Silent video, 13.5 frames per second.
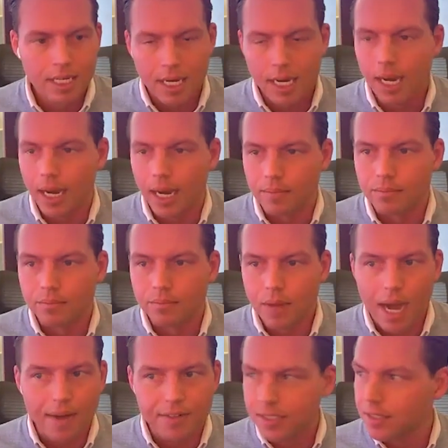
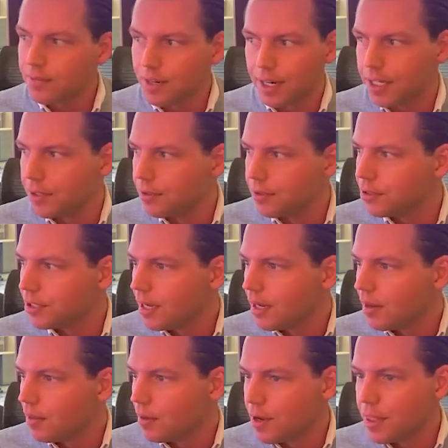Obviously very huge.
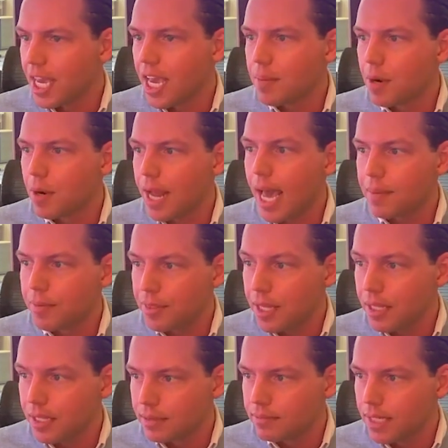When you're thinking about Adam
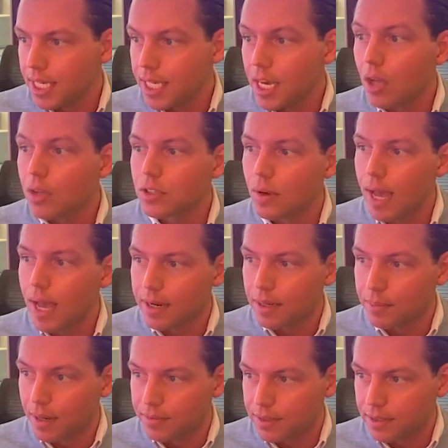Thielen, he also had
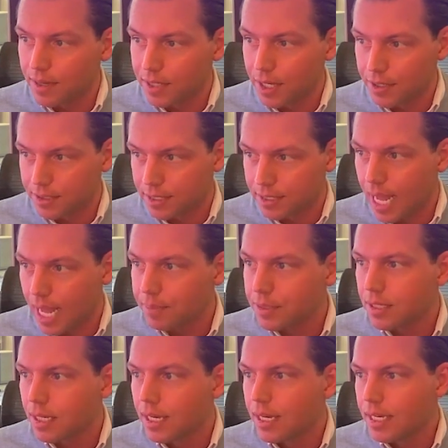above 700
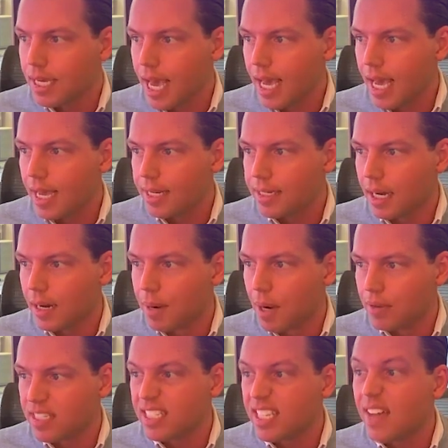snaps. He had
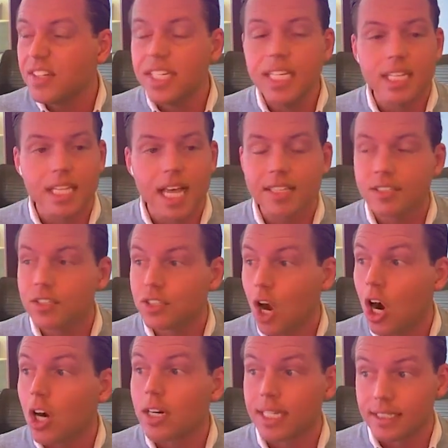about 70 less
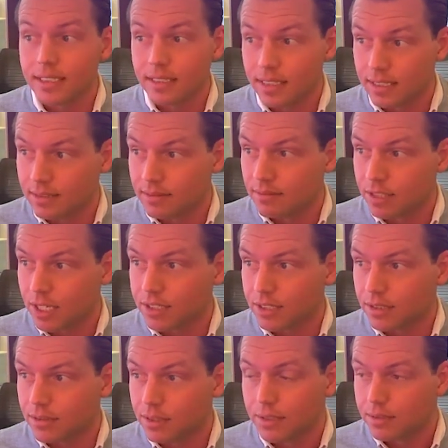targets than
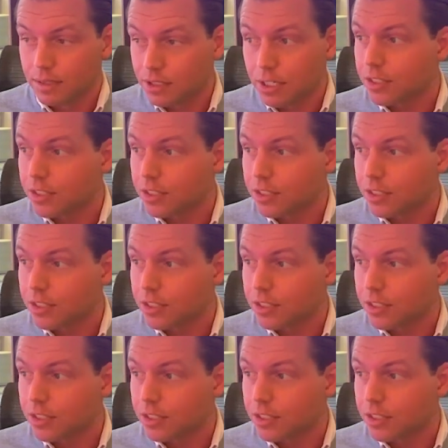Justin